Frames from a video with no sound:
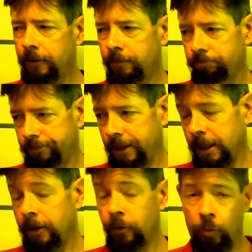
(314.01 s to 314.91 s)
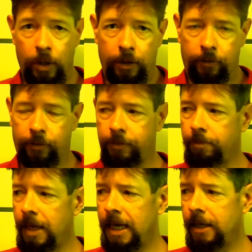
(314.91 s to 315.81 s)
it is what
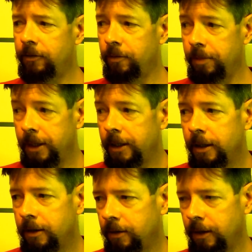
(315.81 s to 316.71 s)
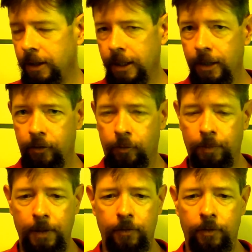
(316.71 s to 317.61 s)
it's made to be, an
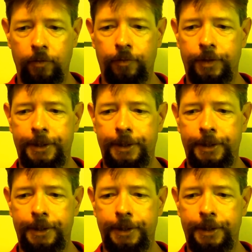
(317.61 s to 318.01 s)
inexpensive.